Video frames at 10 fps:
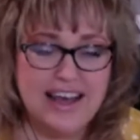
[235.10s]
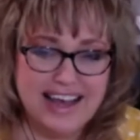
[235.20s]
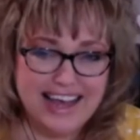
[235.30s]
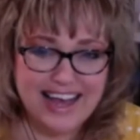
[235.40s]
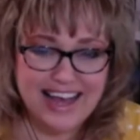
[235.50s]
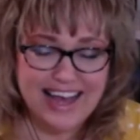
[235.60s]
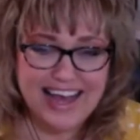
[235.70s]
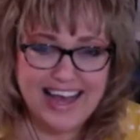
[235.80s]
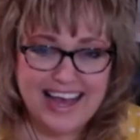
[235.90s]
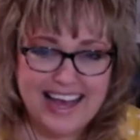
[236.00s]

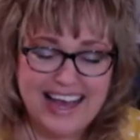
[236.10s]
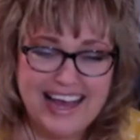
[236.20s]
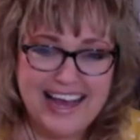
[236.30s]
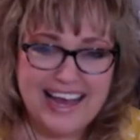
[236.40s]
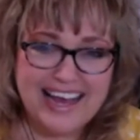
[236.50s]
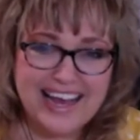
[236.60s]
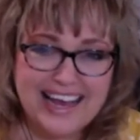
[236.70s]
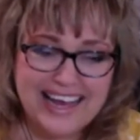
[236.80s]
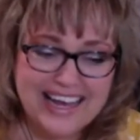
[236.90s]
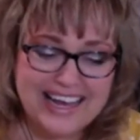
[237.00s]

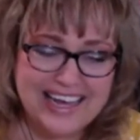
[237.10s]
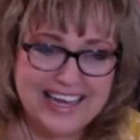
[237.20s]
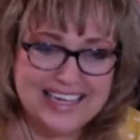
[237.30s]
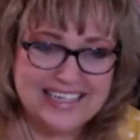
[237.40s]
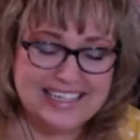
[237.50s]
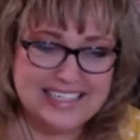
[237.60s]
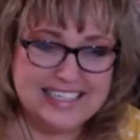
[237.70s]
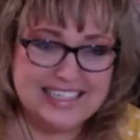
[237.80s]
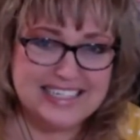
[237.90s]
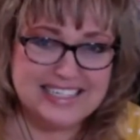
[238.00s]

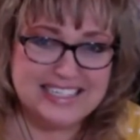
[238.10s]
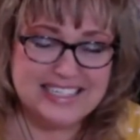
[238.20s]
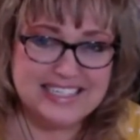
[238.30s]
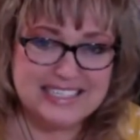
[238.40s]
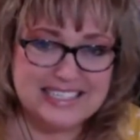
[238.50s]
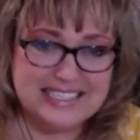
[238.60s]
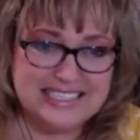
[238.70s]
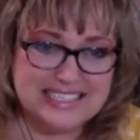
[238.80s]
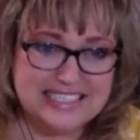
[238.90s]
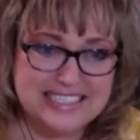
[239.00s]

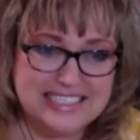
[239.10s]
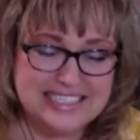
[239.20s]
[no speech]